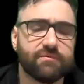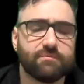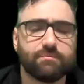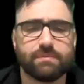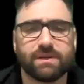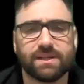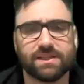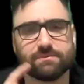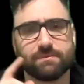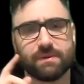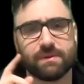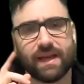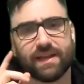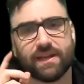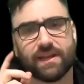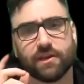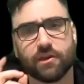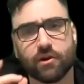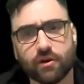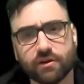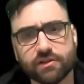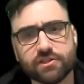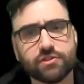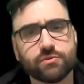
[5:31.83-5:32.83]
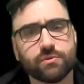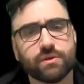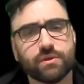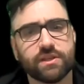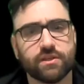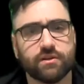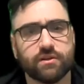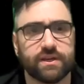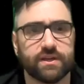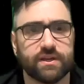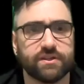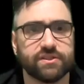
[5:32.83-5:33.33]
Because by nurturing your
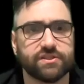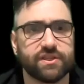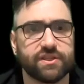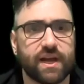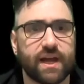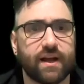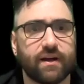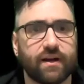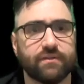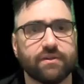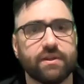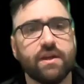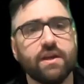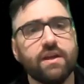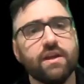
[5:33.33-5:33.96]
inner child,